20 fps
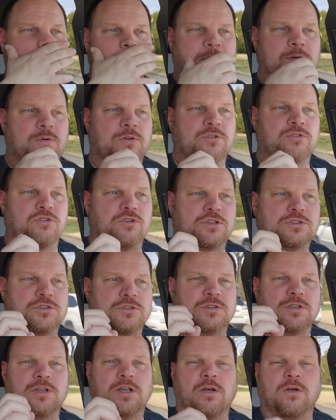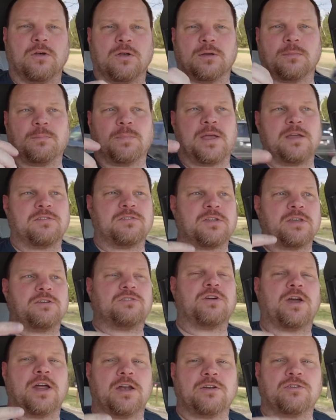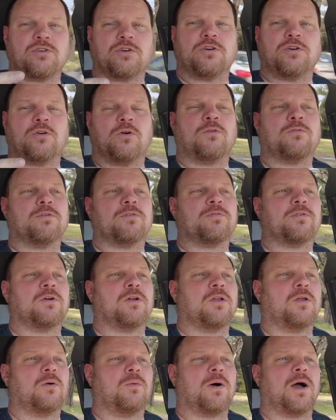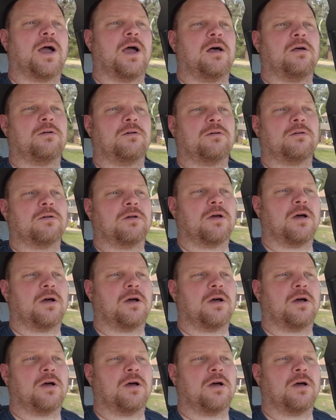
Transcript: It was basically trying to turn over for a little while.